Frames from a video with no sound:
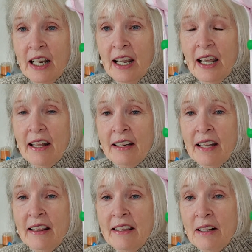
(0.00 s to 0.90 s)

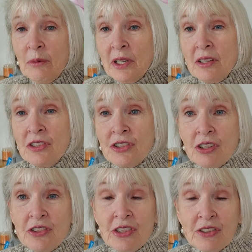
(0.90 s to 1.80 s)
and then we get to
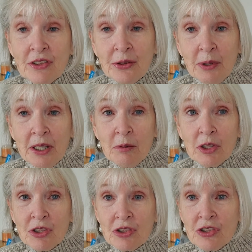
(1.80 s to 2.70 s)
start season 3,
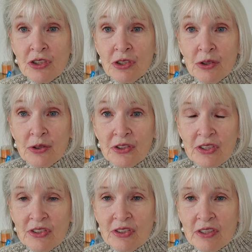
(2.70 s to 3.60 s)
which is the new
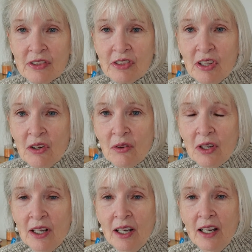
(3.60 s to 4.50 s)
season. So
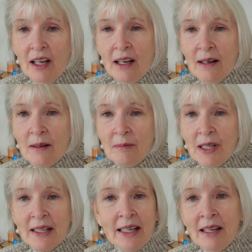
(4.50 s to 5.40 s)

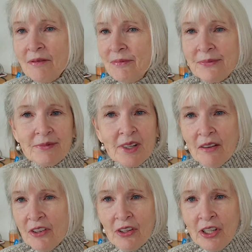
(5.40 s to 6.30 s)
again, a
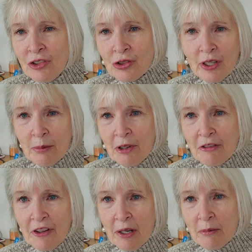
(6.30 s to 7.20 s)
very enjoyable
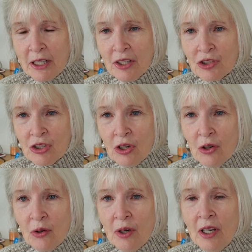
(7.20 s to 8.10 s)
family
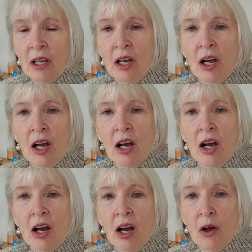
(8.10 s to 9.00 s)
show.
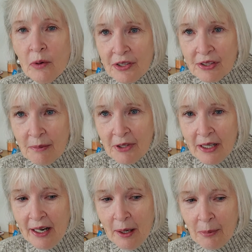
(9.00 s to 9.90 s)
Always something
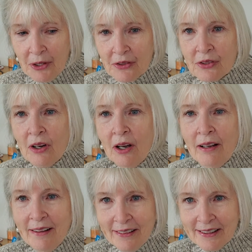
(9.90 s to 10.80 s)
happens.
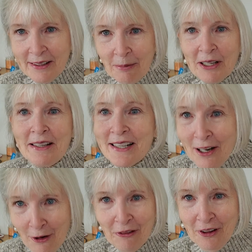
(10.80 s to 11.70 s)
Something
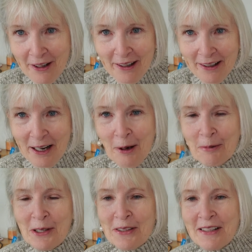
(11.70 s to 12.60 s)
terrifying
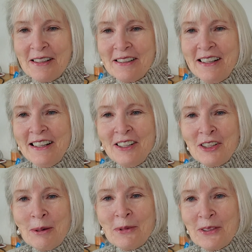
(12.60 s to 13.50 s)
happens as each
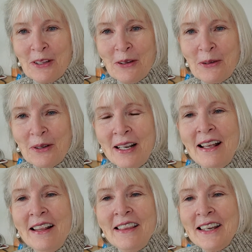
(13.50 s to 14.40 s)
episode.
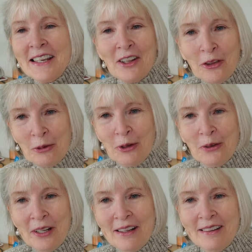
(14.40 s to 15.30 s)
They get through
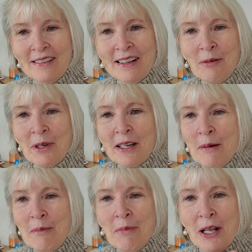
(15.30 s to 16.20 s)
it. They
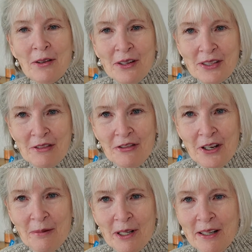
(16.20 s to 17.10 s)
become better as a
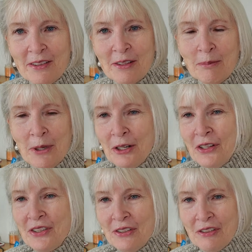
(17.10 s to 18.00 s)
family, better
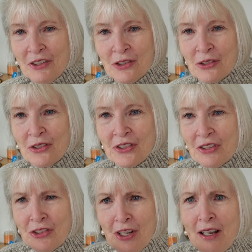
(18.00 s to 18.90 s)
as individuals.
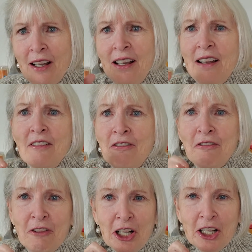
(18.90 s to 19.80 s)
There's a
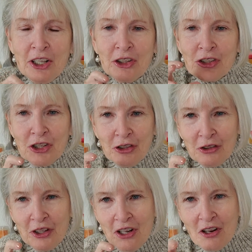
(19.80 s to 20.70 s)
villain or two
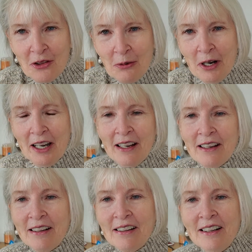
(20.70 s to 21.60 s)
along the way,
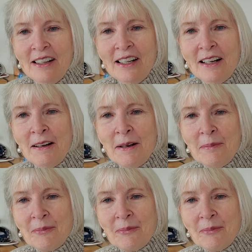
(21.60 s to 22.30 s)
and